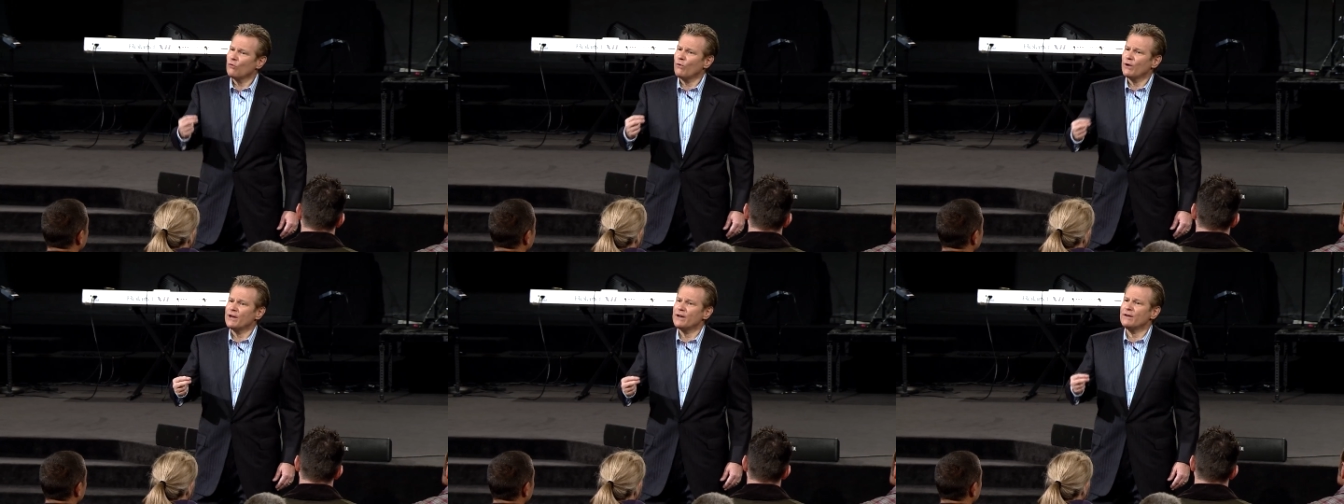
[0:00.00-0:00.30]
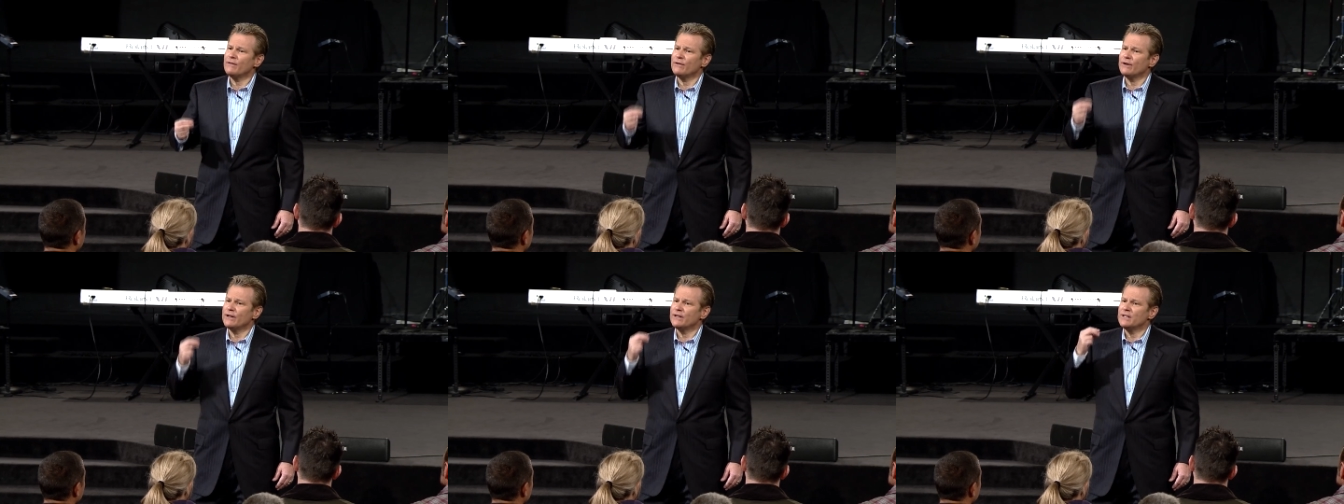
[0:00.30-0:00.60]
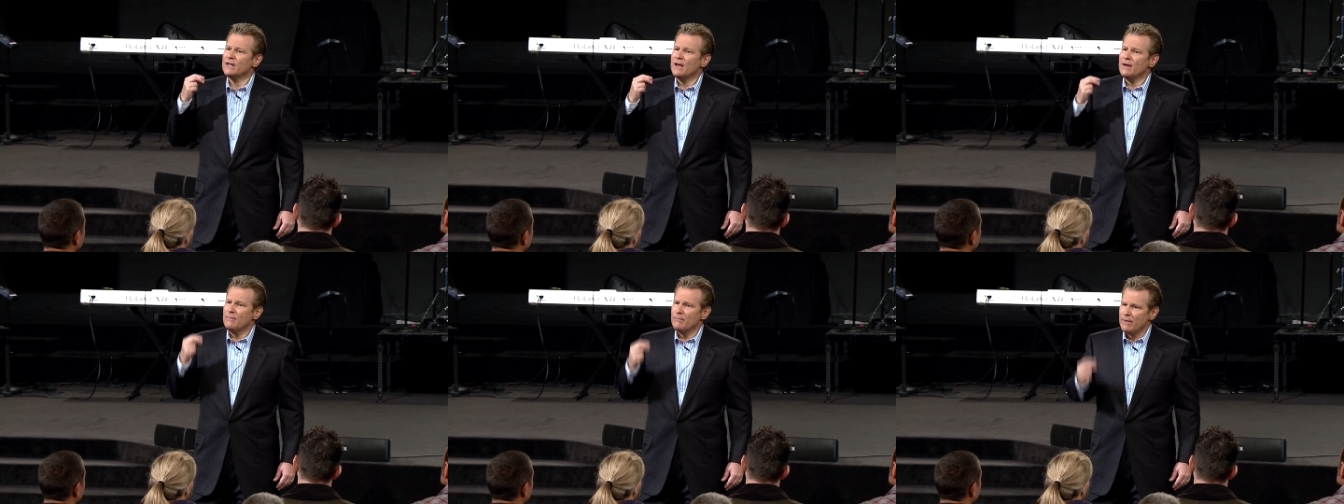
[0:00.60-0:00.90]
whatever,
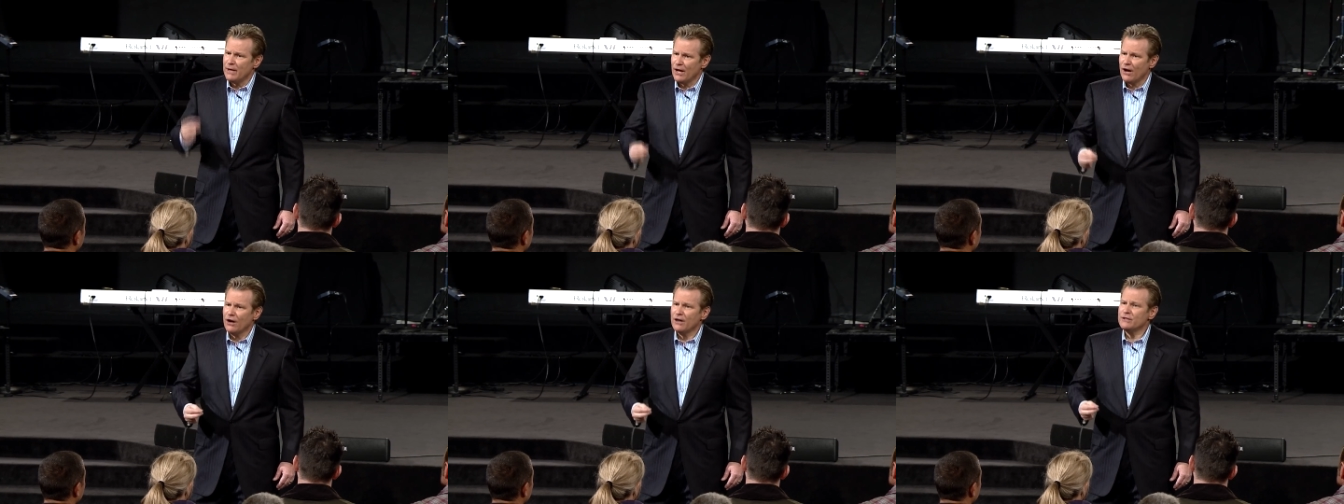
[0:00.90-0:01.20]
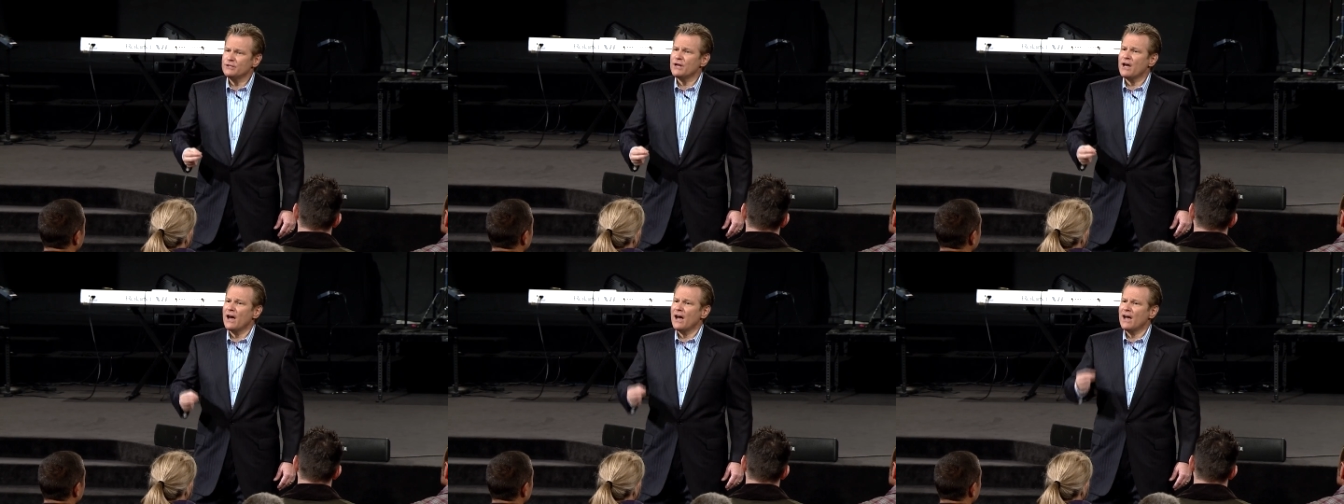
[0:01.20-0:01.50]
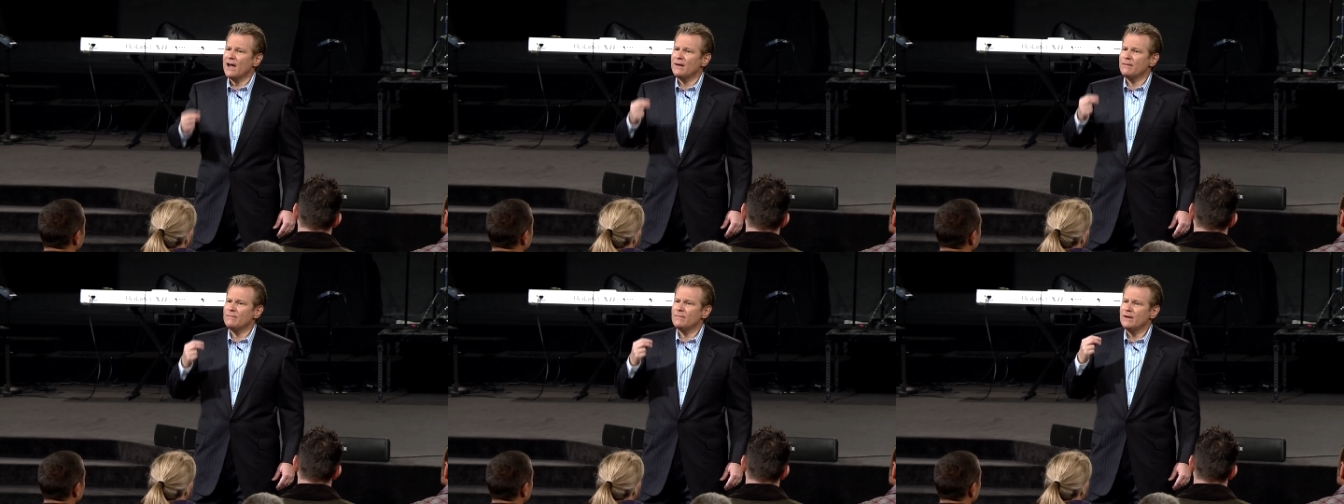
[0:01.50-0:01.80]
to be on
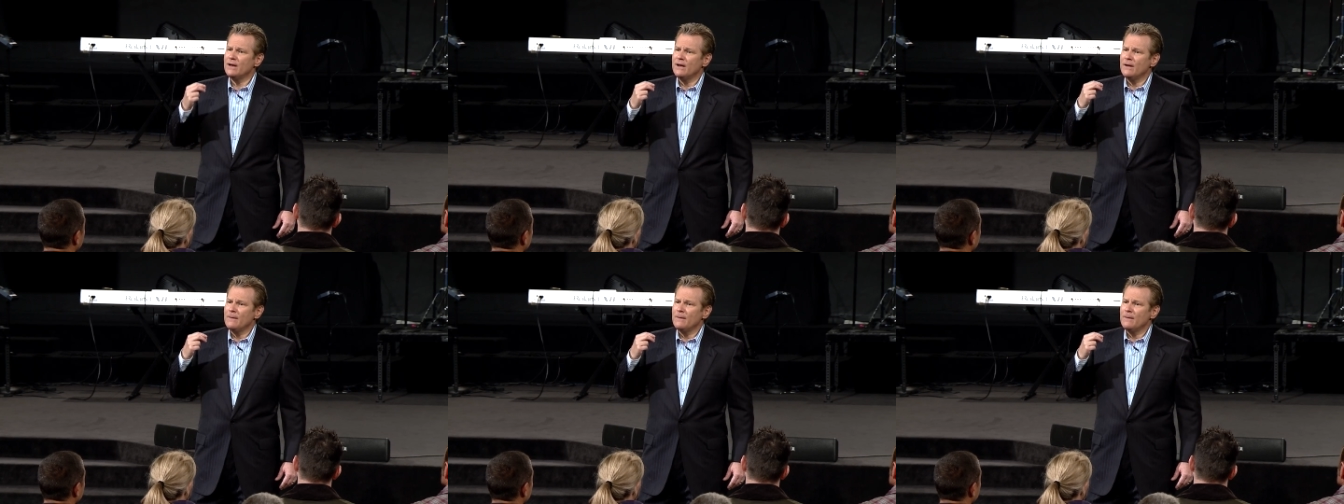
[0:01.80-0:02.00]
time